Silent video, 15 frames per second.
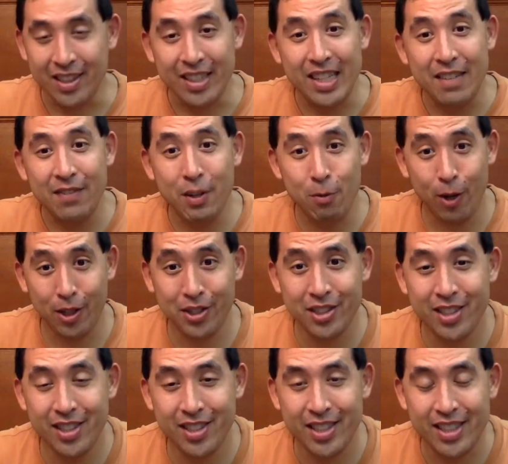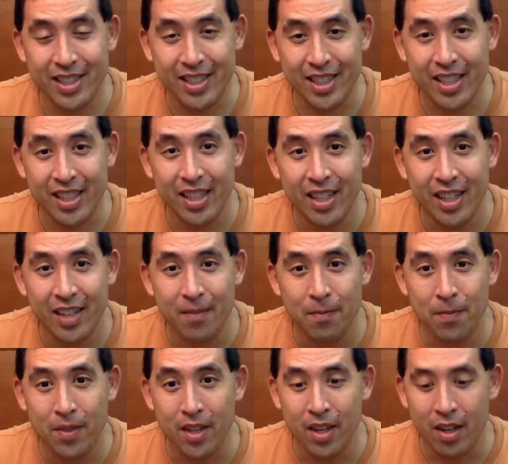leaving Washington D.C.
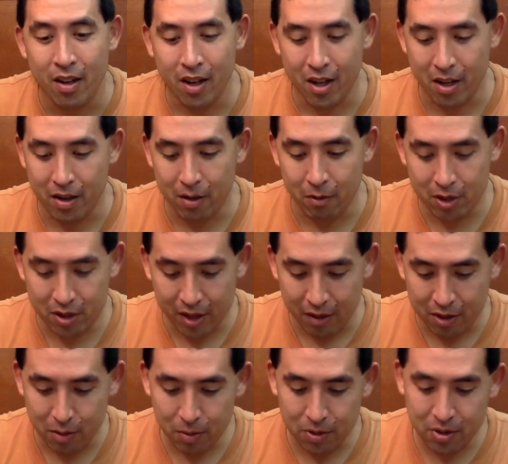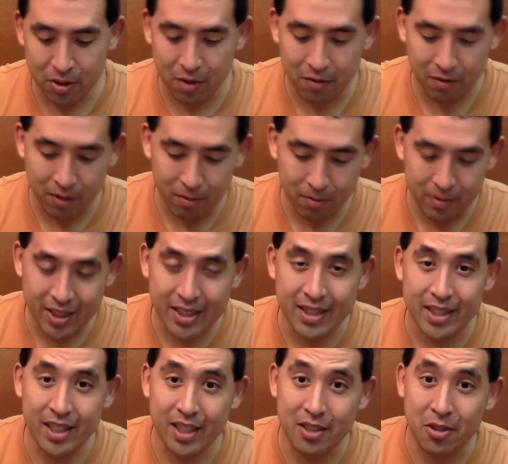Uh, it was I was supposed to go from
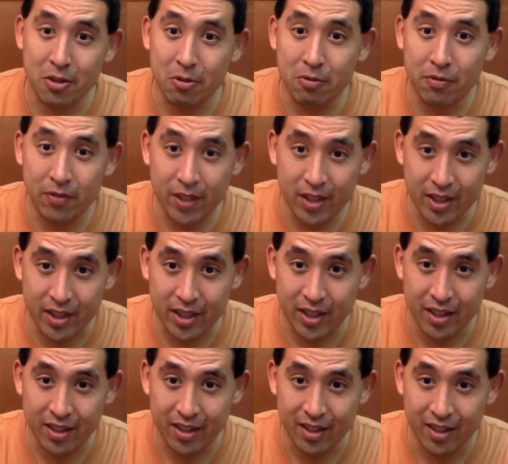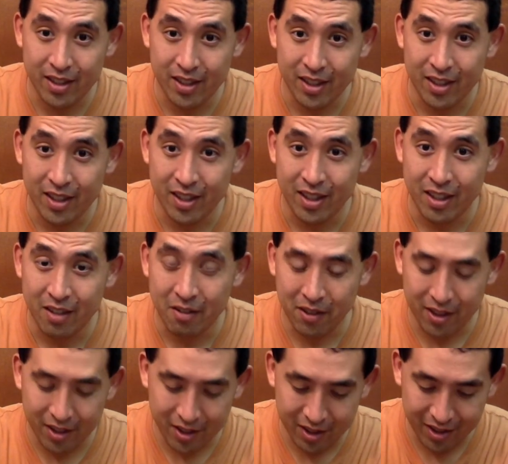D.C. to Philly,
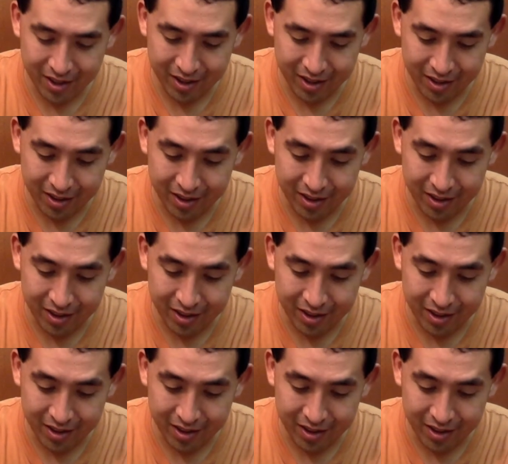with a, a